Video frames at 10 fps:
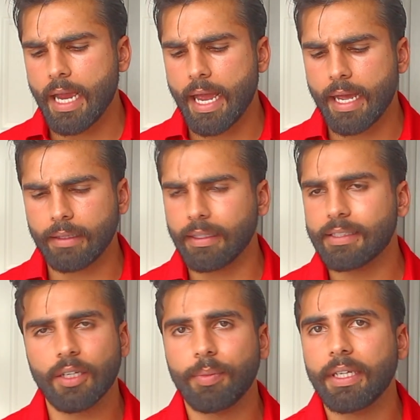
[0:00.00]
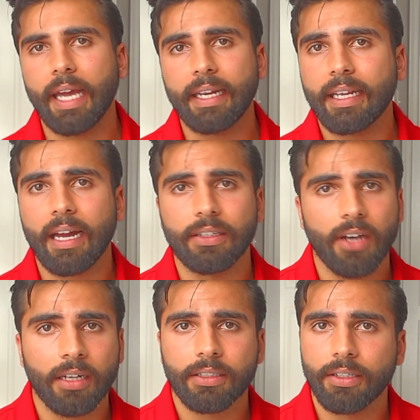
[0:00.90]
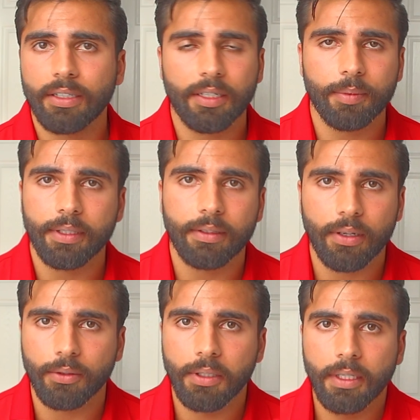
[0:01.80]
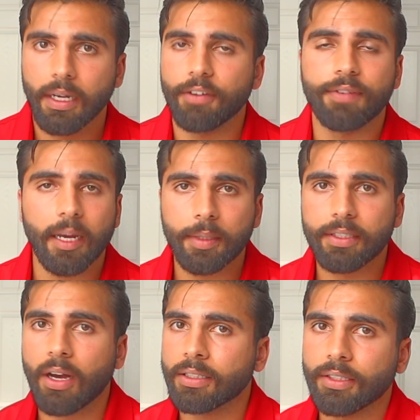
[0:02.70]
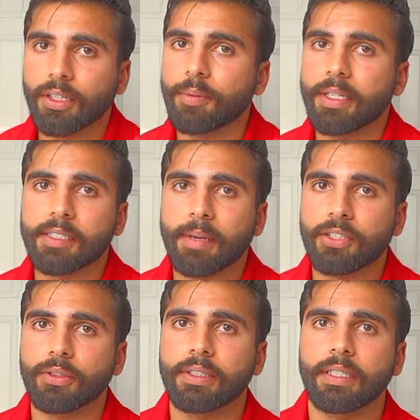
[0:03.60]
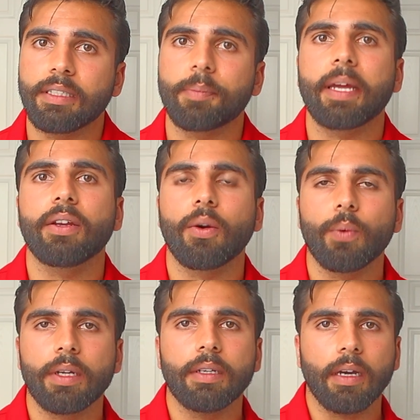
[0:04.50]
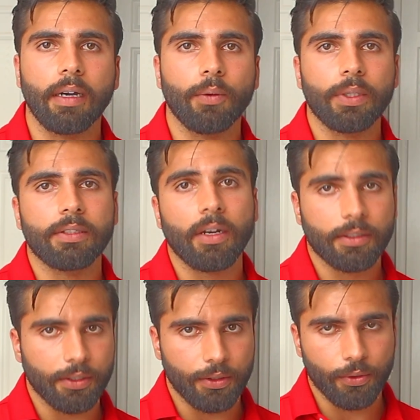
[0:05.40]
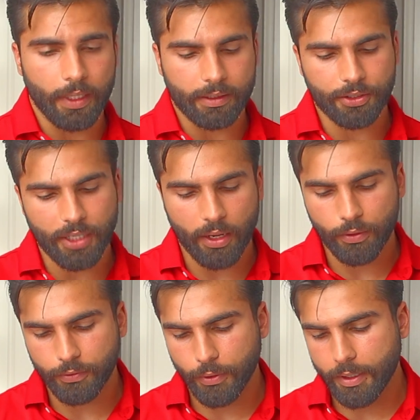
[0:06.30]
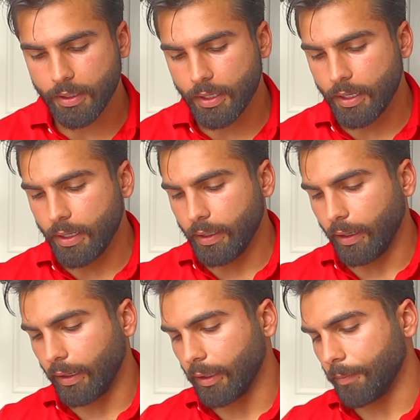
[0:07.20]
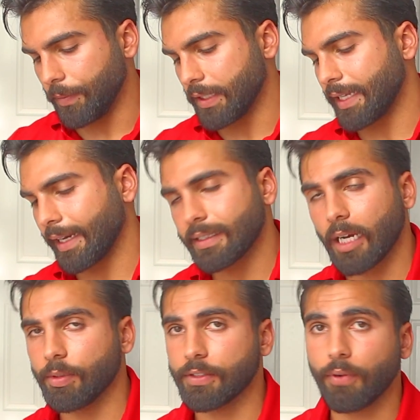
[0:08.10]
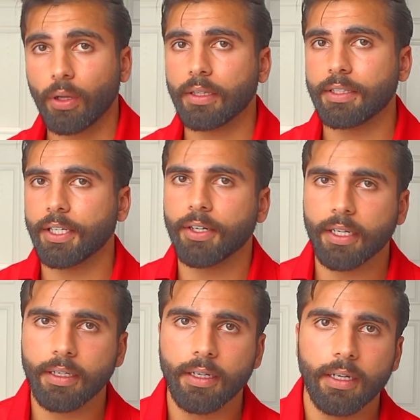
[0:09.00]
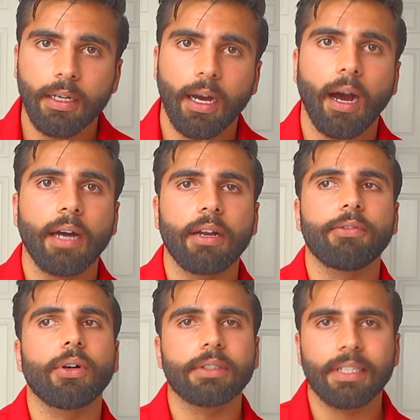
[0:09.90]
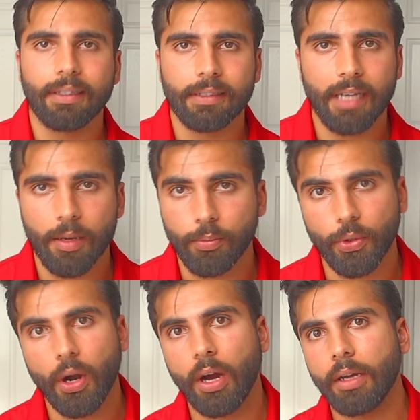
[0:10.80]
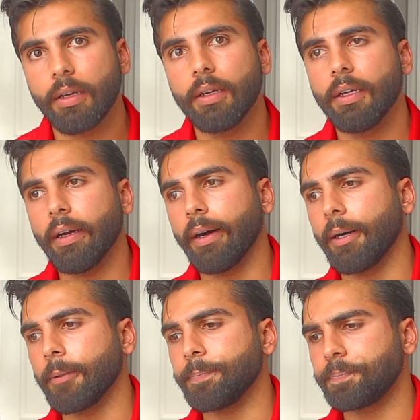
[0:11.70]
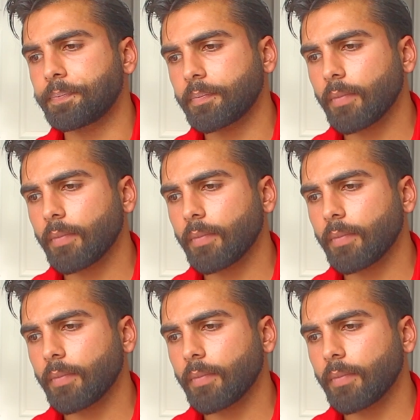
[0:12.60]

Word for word: and this could be any kind of doctor. It could be you know a family doctor. It could be a specialty, depending on what uh, what doctor you get to shadow for. Um, the second type is volunteering. Uh, now, volunteering is kind of broad. Um,